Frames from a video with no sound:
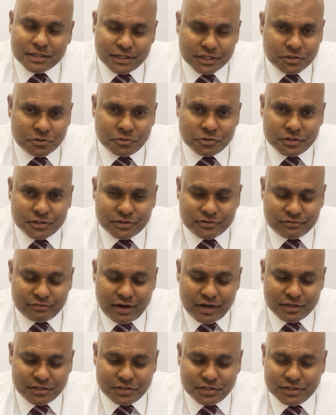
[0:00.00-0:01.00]
technology
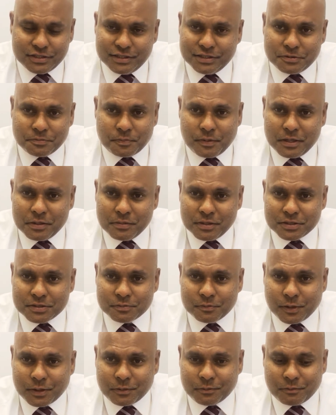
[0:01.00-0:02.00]
strategies is pretty much
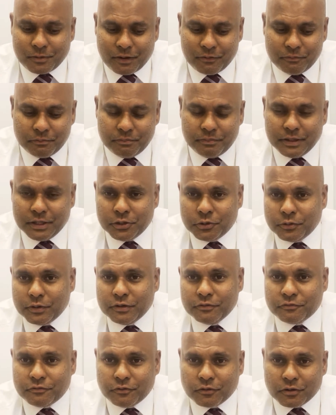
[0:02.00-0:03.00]
what I've been
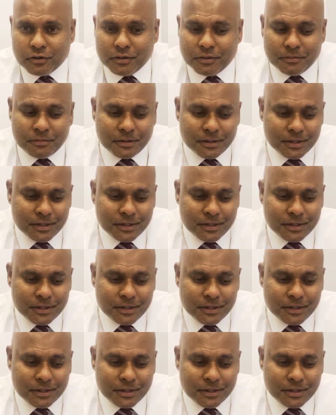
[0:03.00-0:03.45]
doing for